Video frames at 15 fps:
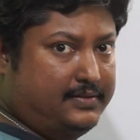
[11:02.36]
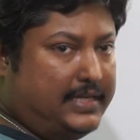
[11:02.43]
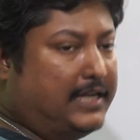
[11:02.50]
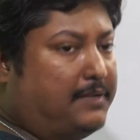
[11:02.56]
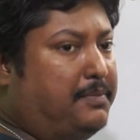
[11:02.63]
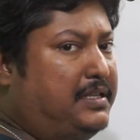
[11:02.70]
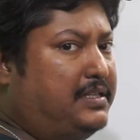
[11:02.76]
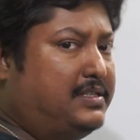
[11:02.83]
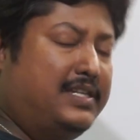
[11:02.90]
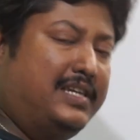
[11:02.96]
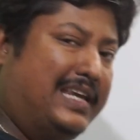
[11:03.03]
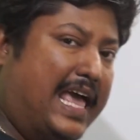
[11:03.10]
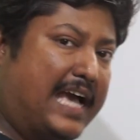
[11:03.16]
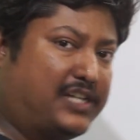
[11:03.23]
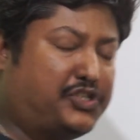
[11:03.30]
that means the
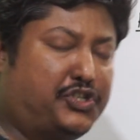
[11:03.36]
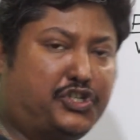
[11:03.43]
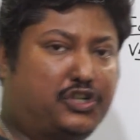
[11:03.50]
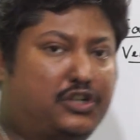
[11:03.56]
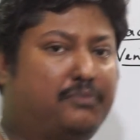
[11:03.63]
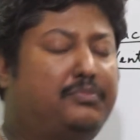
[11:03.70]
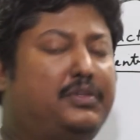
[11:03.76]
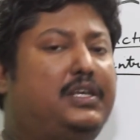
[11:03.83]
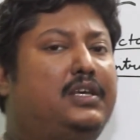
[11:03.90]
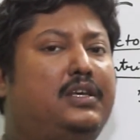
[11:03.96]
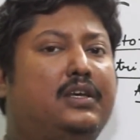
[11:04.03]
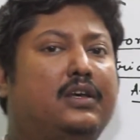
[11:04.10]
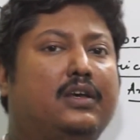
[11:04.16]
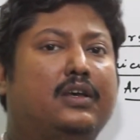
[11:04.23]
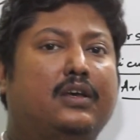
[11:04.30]
relaxation of
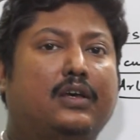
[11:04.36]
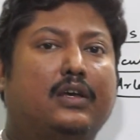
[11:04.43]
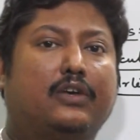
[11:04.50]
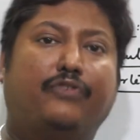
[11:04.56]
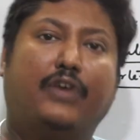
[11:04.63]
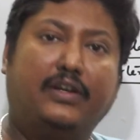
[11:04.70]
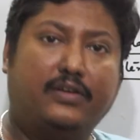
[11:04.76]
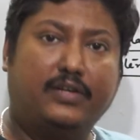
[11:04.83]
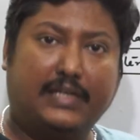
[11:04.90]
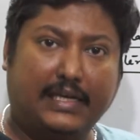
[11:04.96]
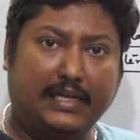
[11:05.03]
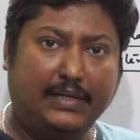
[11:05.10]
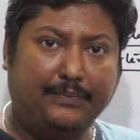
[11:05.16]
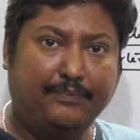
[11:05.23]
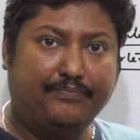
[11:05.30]
the
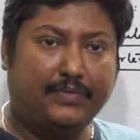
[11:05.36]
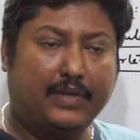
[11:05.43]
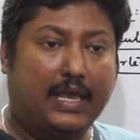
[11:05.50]
ventricle,